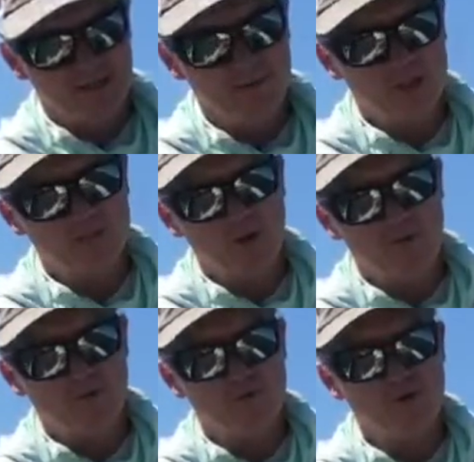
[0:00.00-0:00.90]
which is my
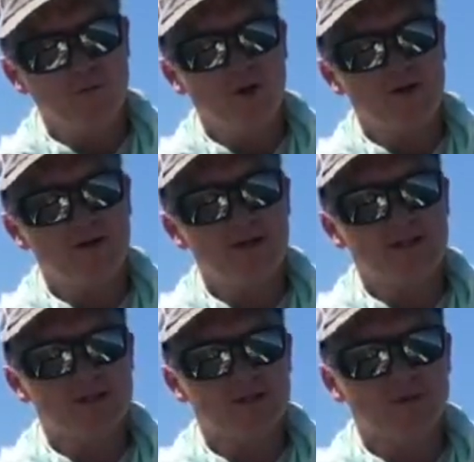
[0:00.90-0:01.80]
preferred one. I think
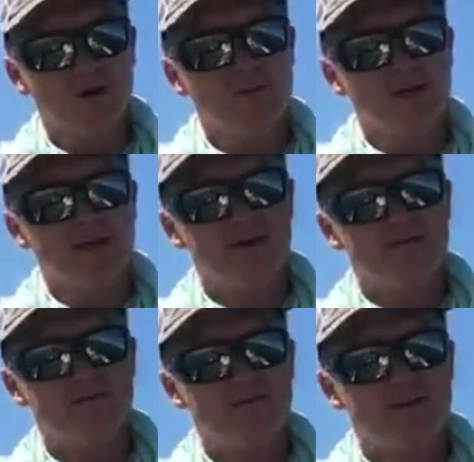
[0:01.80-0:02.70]
it's the right blend
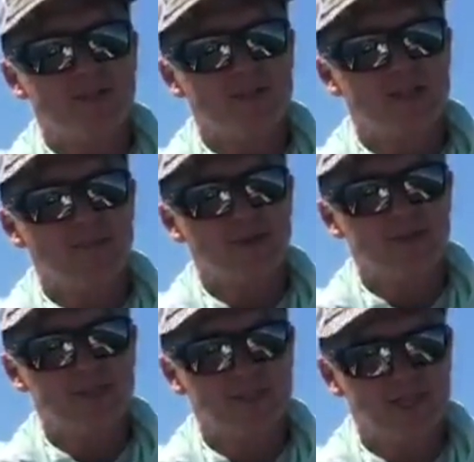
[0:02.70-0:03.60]
of
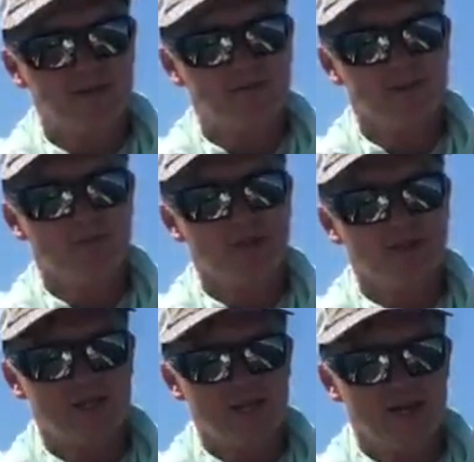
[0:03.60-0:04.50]
suppleness,
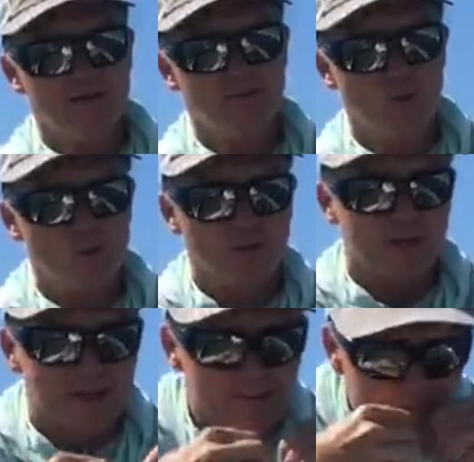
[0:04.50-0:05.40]
invisibility, and
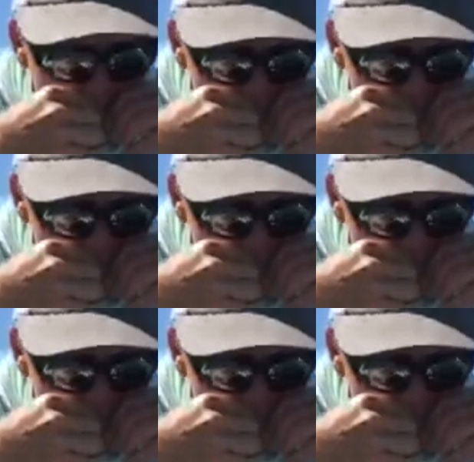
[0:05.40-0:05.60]
importantly,